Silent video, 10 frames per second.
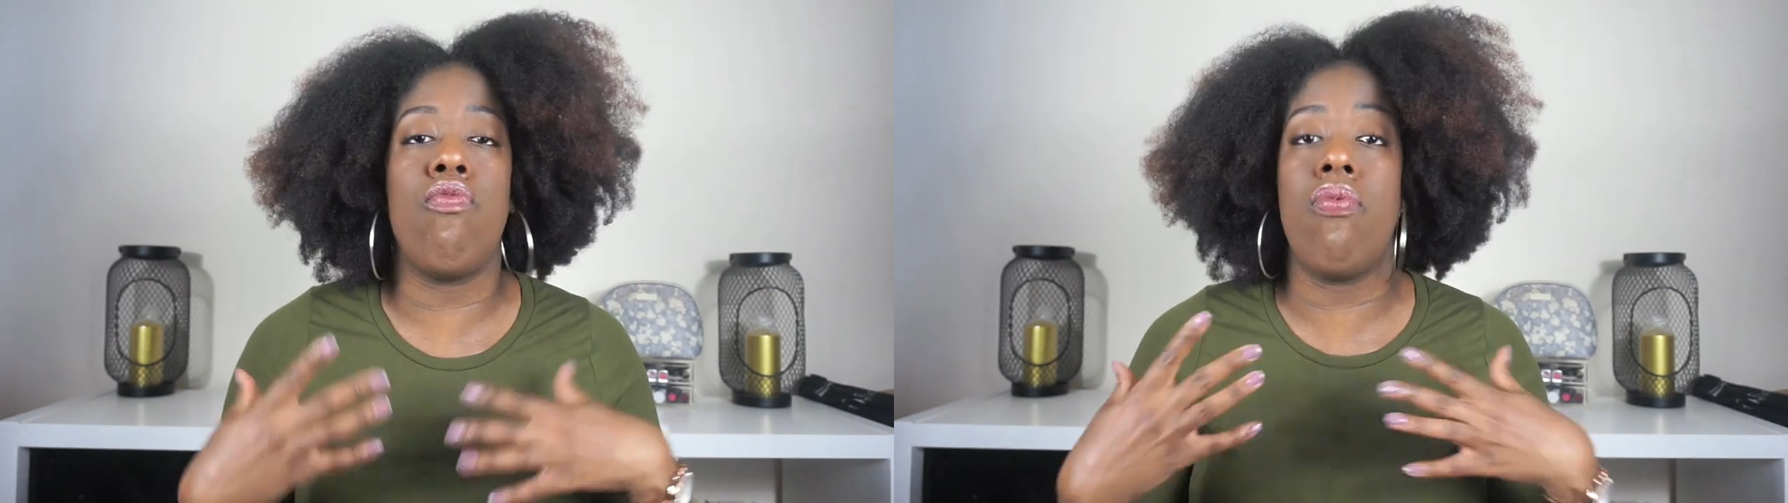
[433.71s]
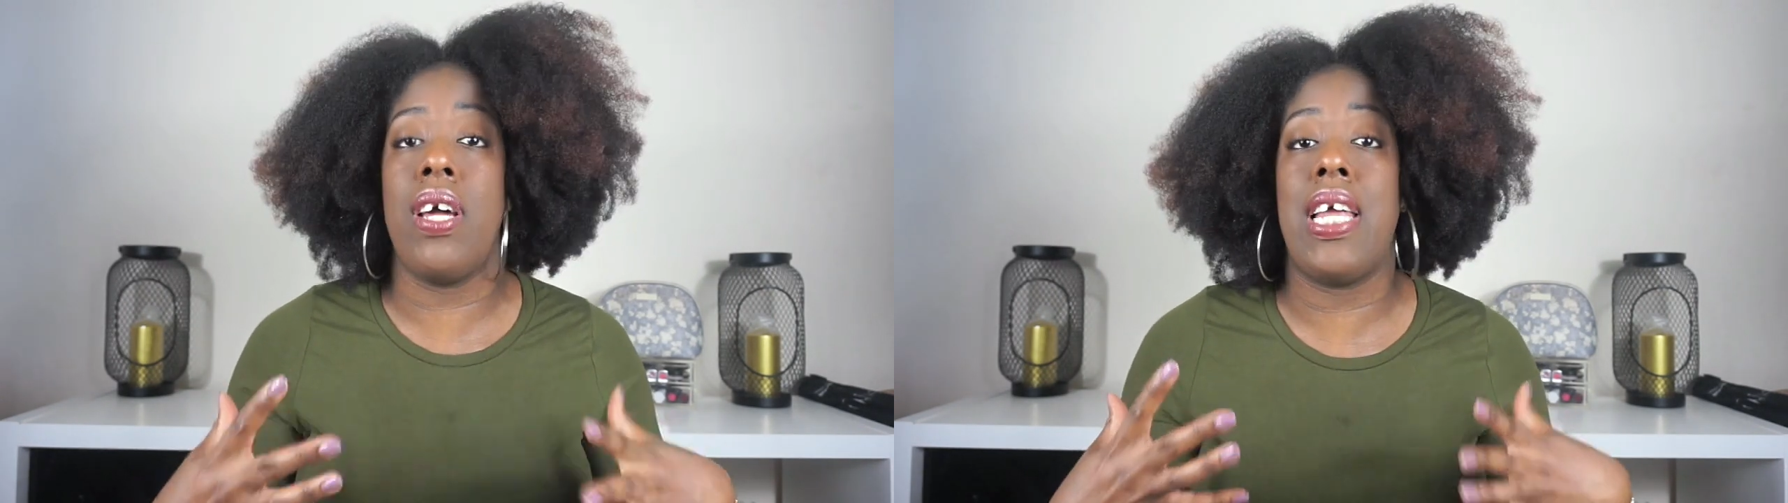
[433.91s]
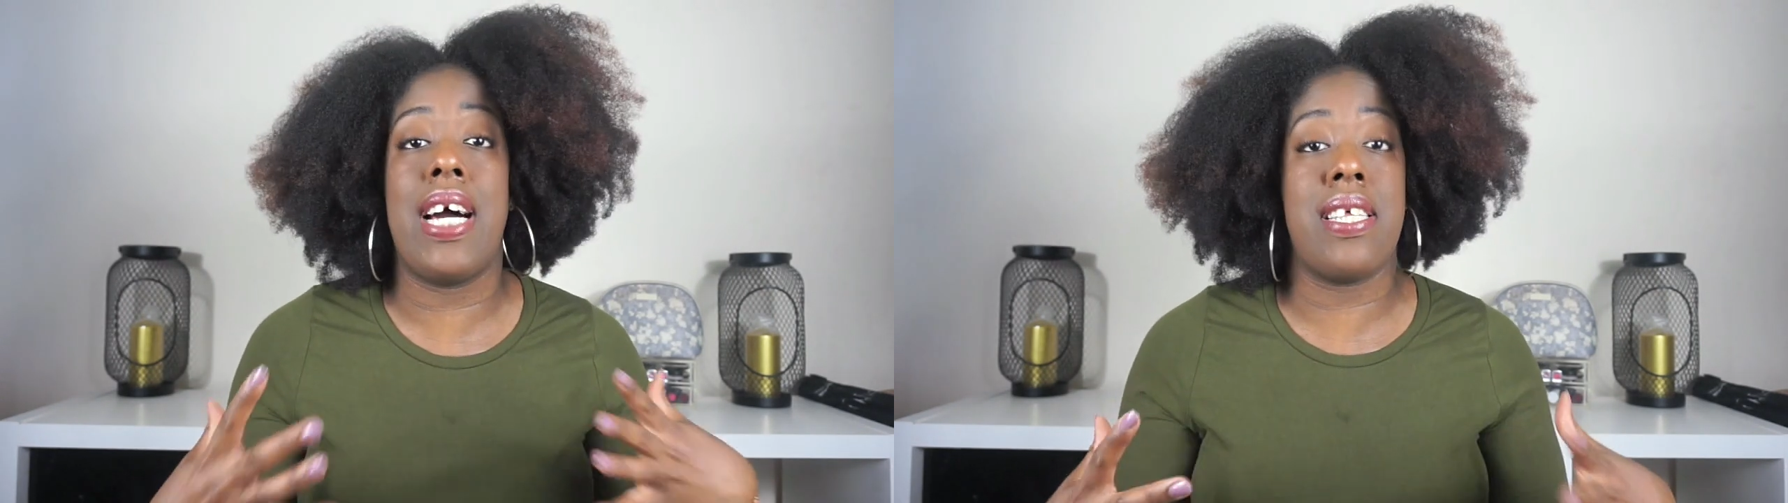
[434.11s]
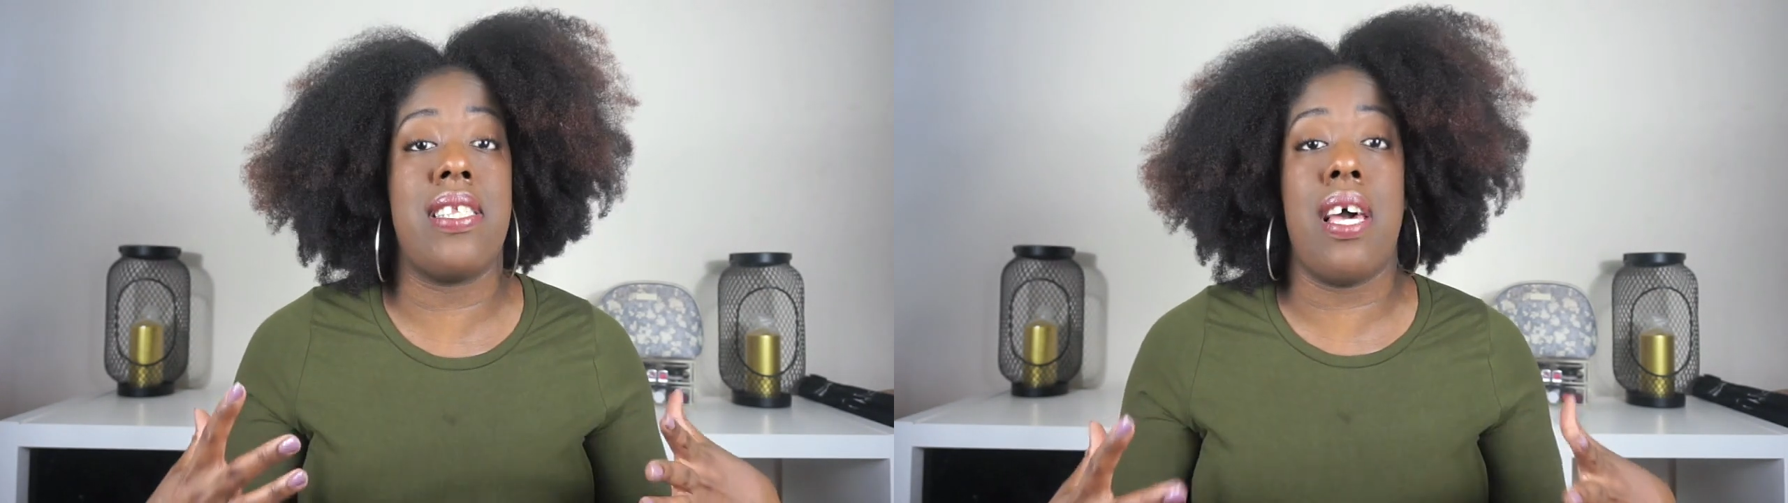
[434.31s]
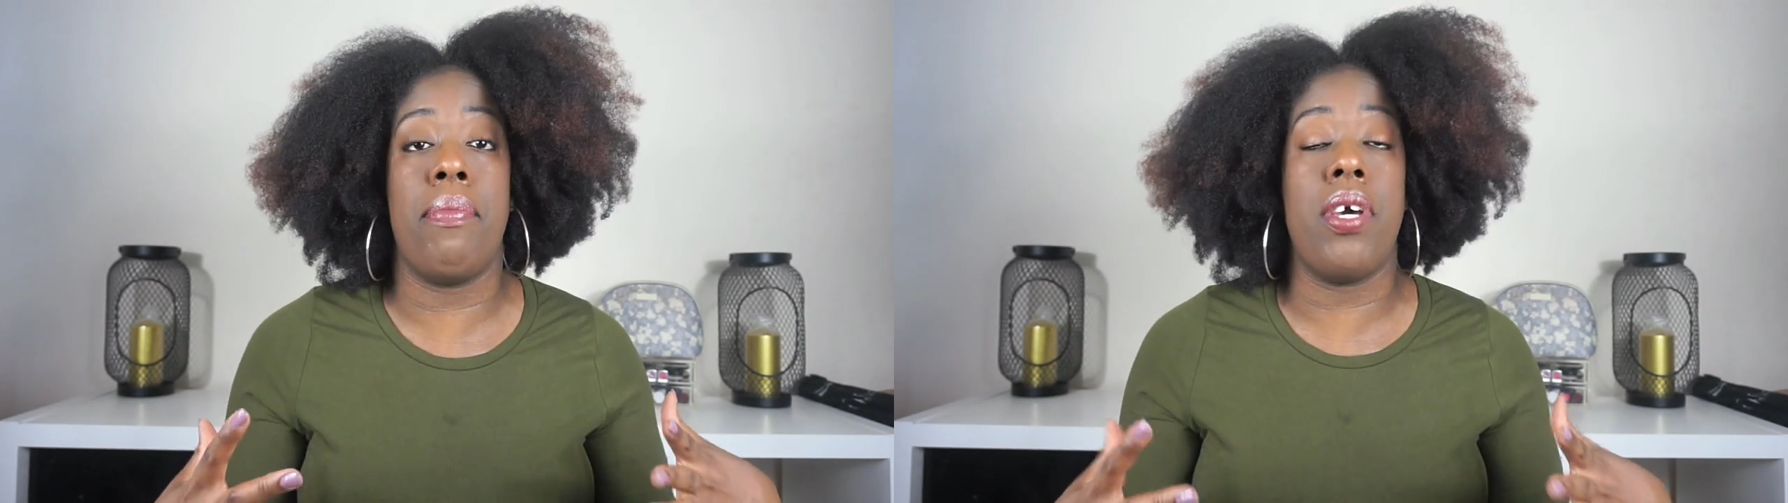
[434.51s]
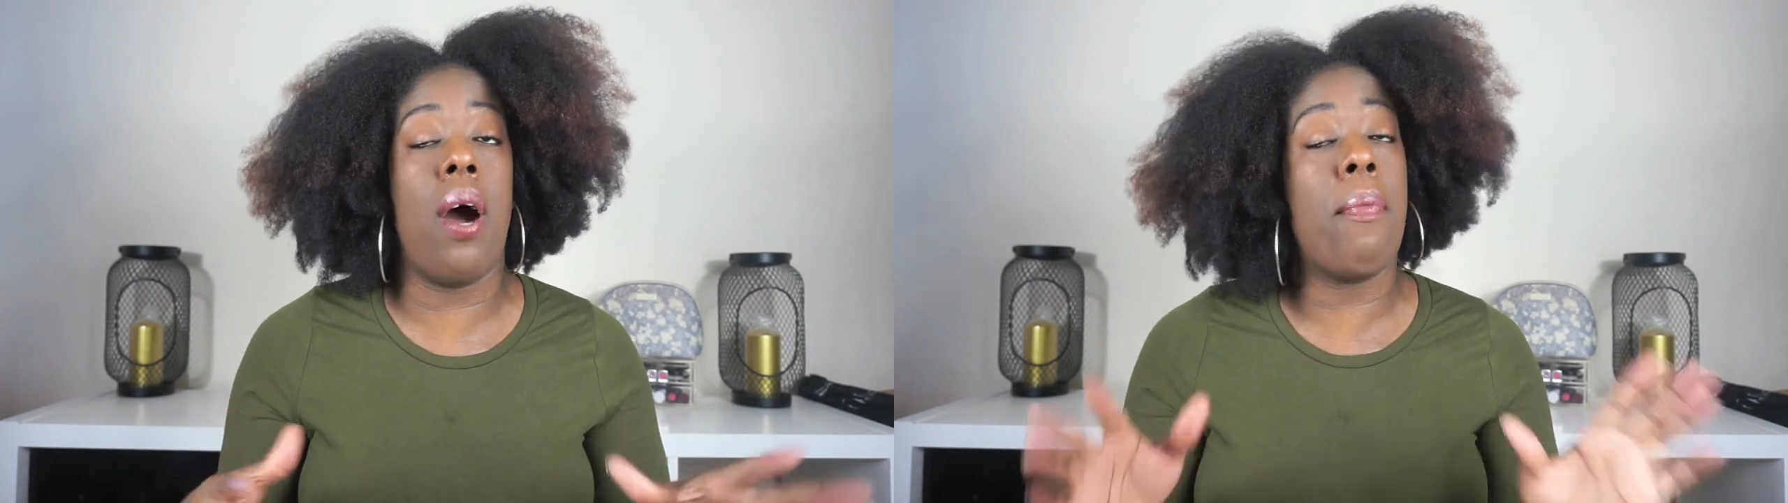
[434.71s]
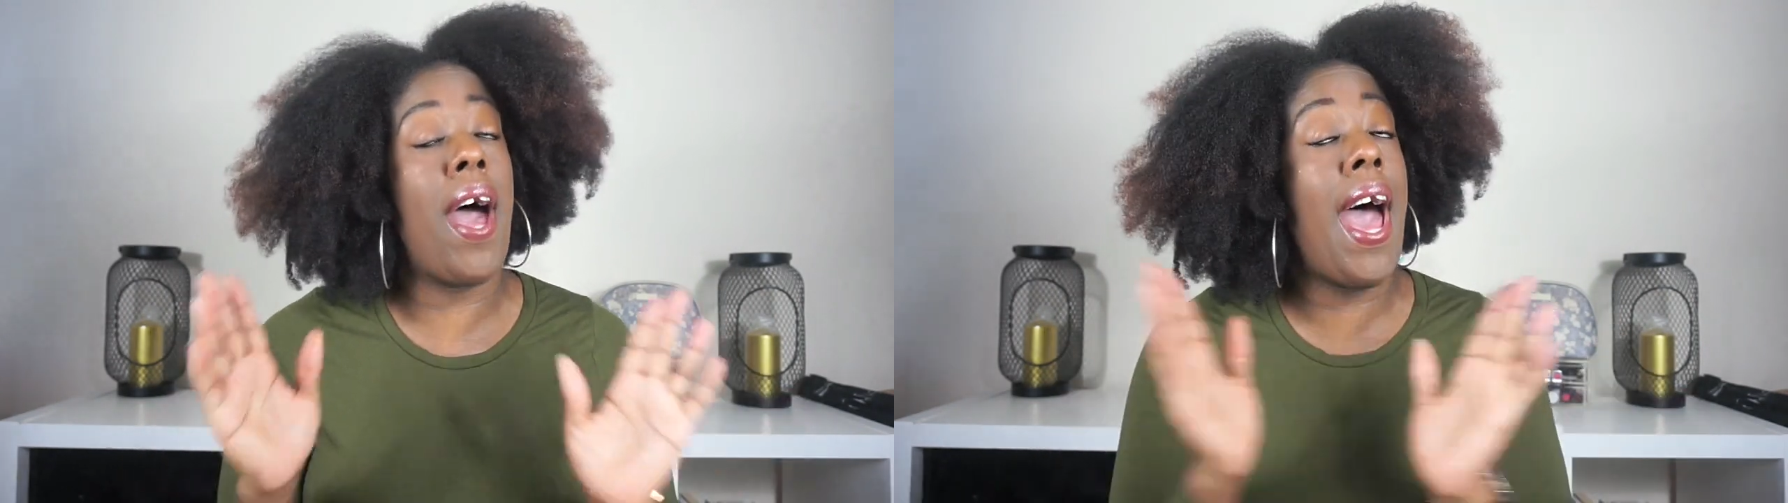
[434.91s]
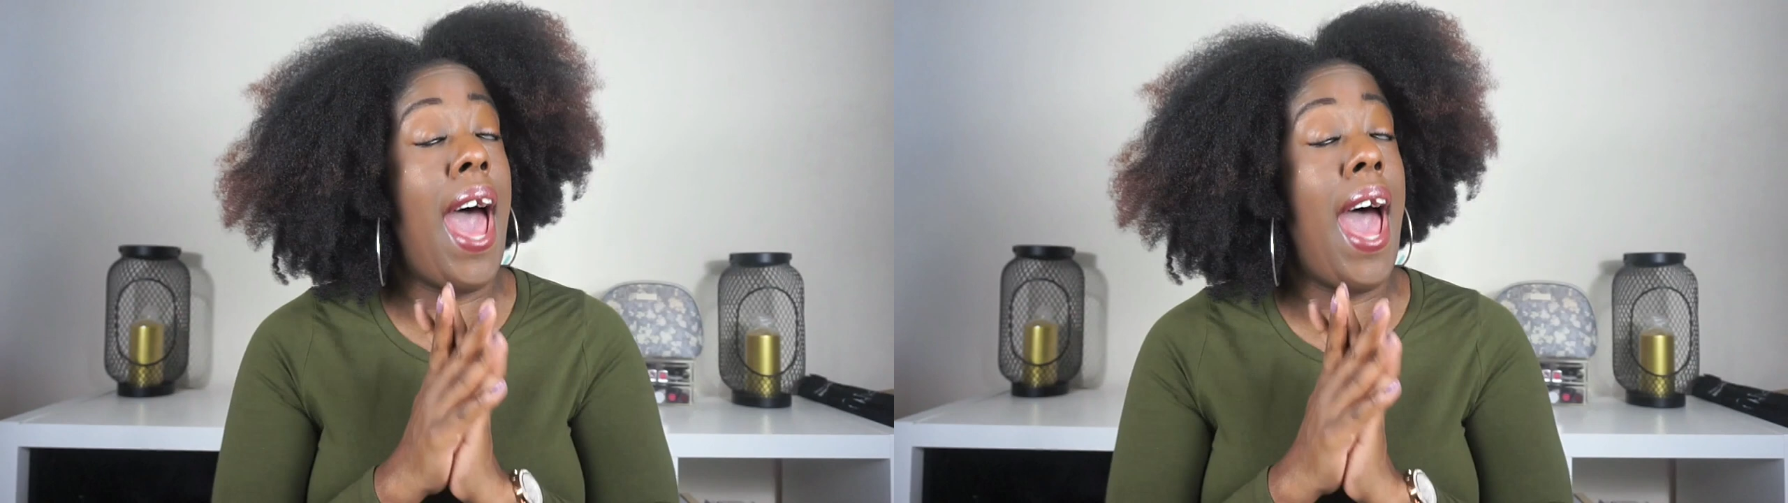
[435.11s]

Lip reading: really has set me up.